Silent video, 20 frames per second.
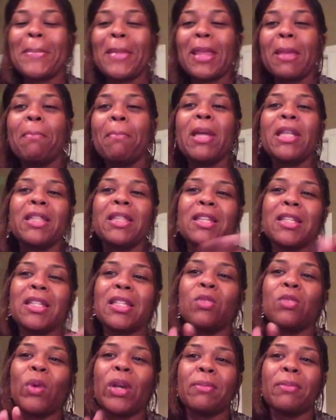But this
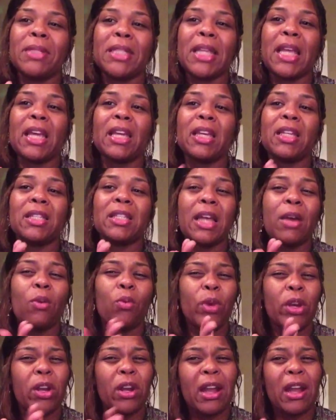is what I'm saying, is that
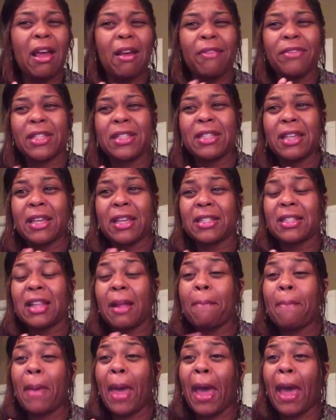we're going to have to take a
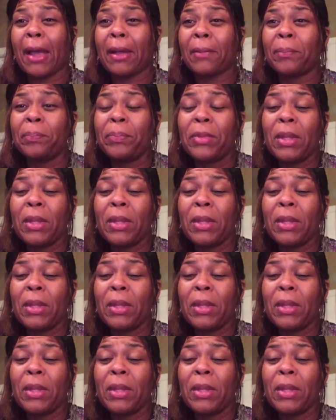step back,